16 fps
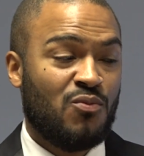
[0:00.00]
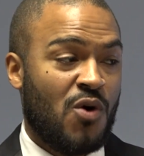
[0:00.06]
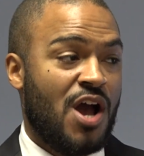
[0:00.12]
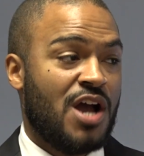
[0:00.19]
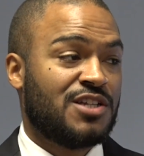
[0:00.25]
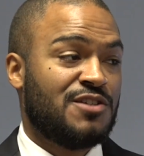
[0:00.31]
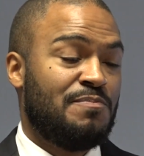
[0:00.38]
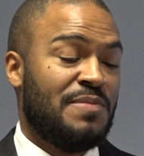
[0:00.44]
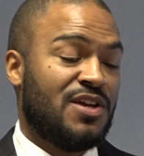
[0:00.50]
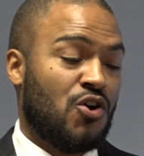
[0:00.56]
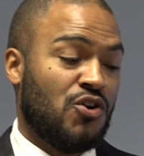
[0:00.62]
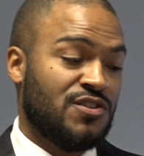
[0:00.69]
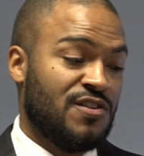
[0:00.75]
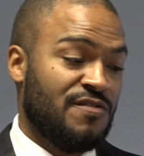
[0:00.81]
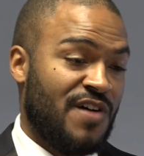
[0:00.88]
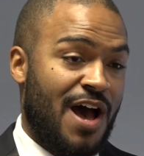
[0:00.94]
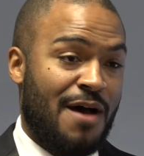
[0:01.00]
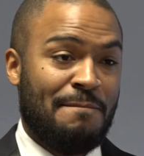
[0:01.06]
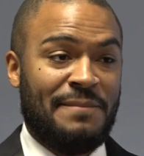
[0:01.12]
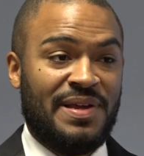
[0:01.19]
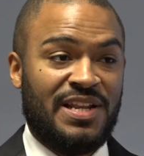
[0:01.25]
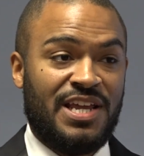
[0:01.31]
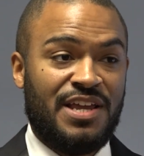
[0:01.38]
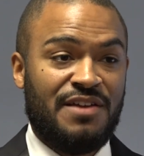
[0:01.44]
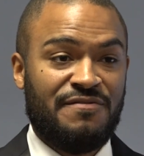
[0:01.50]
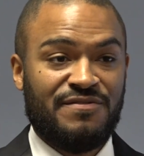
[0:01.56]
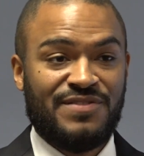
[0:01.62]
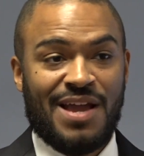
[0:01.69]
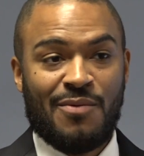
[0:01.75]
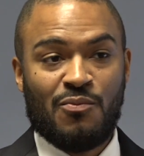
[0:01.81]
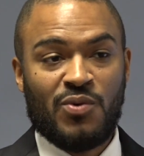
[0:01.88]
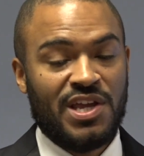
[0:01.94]
mighty works because of
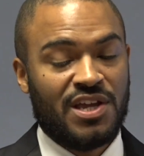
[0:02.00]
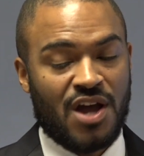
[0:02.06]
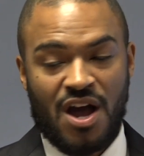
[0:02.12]
unbelief,